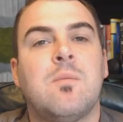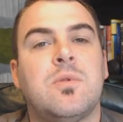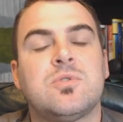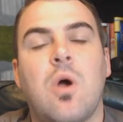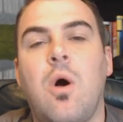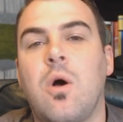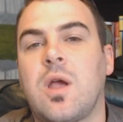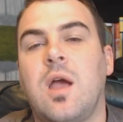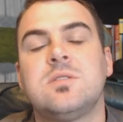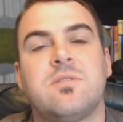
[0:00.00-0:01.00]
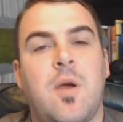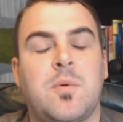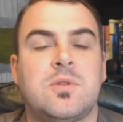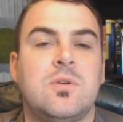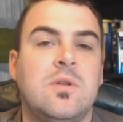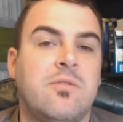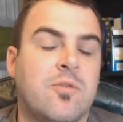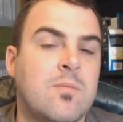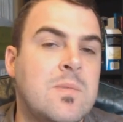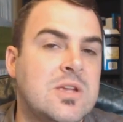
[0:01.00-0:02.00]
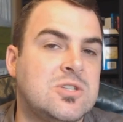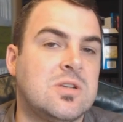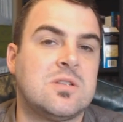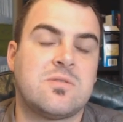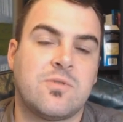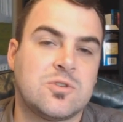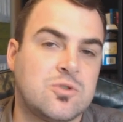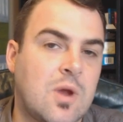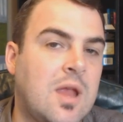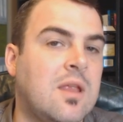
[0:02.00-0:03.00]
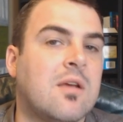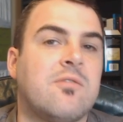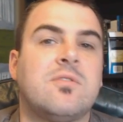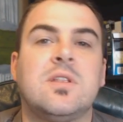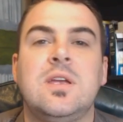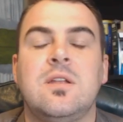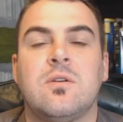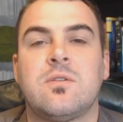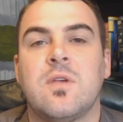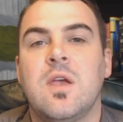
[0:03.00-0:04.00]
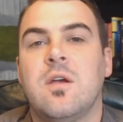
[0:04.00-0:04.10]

But there's all kinds of opportunity for missions, for training of leaders,